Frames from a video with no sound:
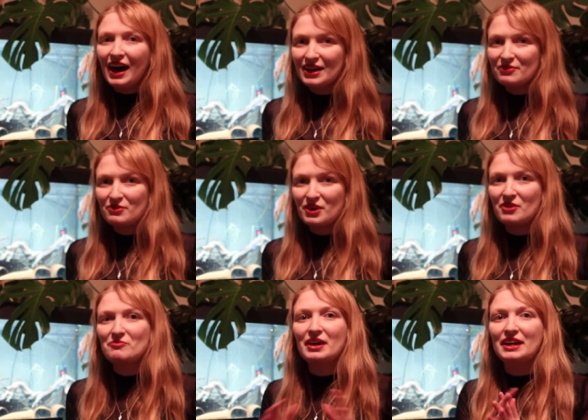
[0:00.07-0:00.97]
Hi
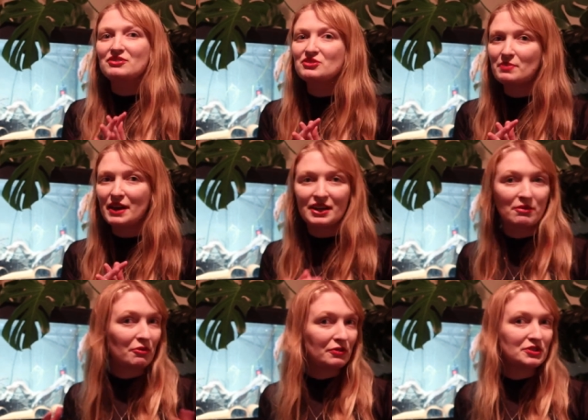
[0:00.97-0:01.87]
everyone, my name is
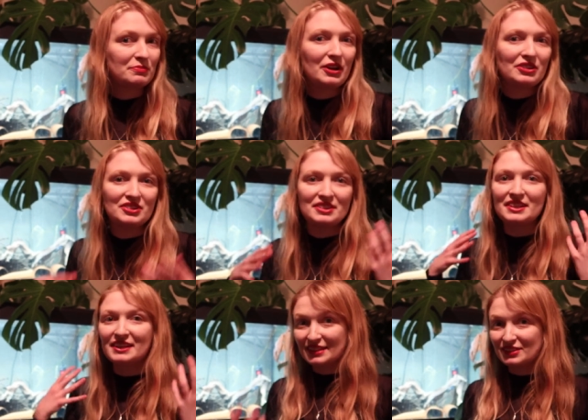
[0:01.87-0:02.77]
Rebecca. I'm a fish
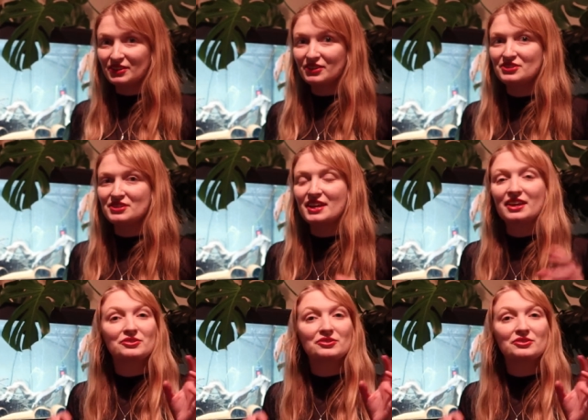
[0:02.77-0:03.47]
biologist, an ichthyologist,